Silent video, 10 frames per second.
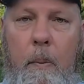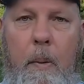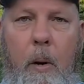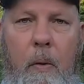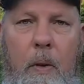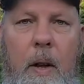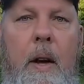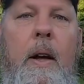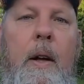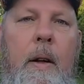both.
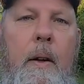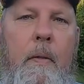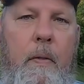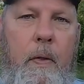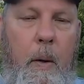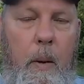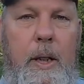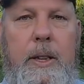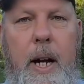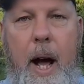The
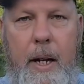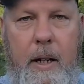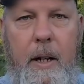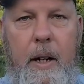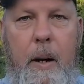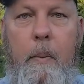ones that I'd cut up,